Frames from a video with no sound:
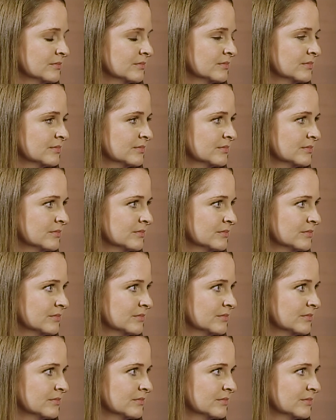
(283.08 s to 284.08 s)

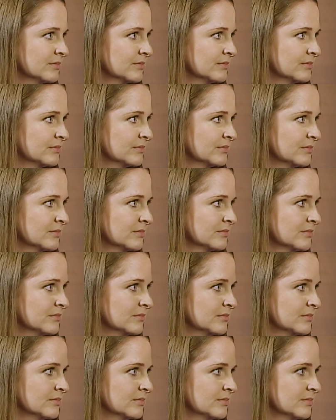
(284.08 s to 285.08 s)

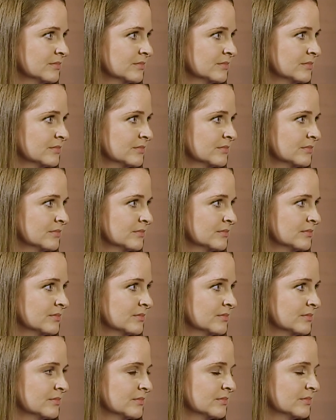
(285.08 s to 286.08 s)

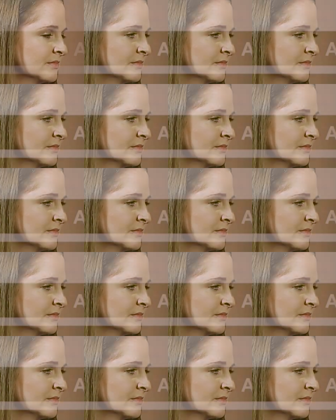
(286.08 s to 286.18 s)
This person isn't speaking.